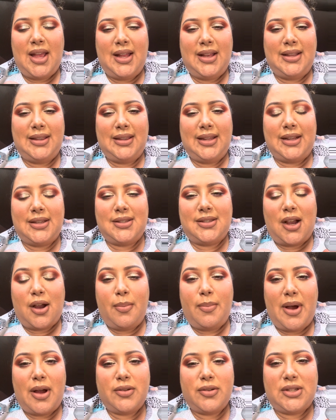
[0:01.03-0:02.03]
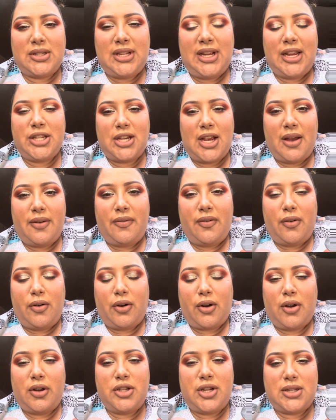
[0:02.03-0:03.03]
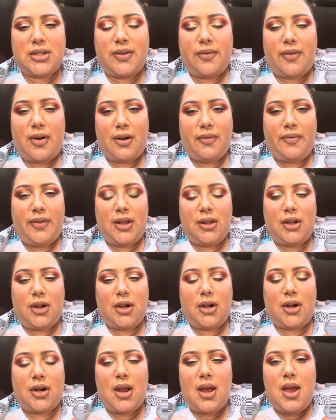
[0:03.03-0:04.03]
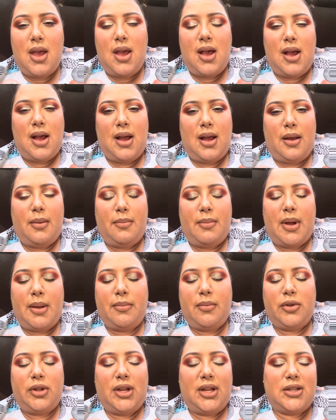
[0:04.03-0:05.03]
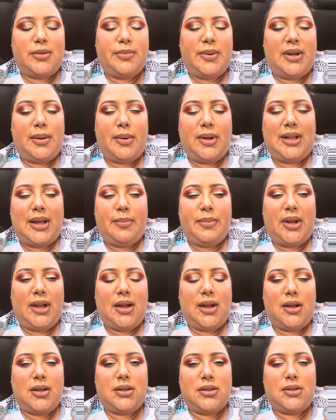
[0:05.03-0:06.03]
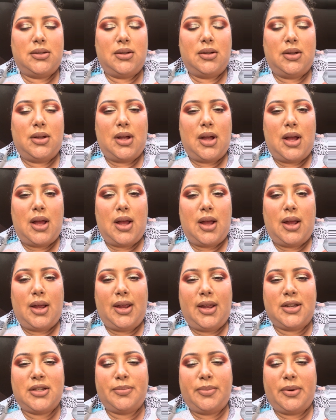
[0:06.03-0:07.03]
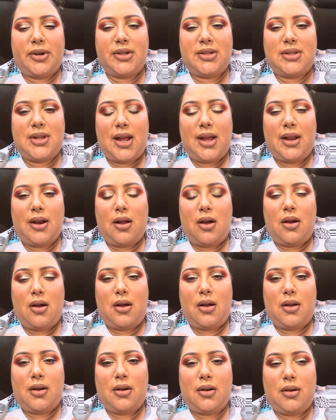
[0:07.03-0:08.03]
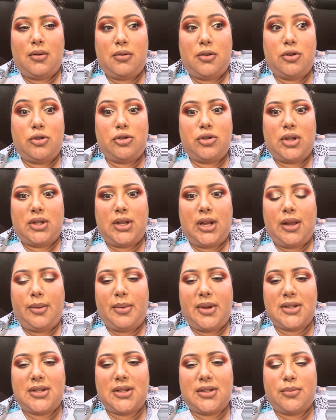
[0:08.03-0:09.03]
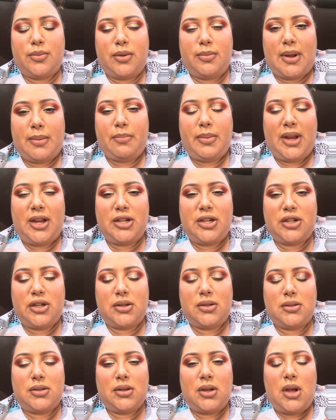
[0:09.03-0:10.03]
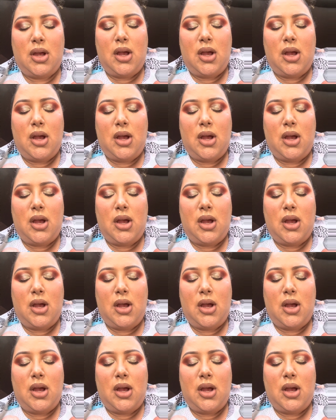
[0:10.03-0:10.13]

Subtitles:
let's talk about CHF, or congestive heart failure. I'm only going to speak about that because I experience that on usually a daily basis with my patients.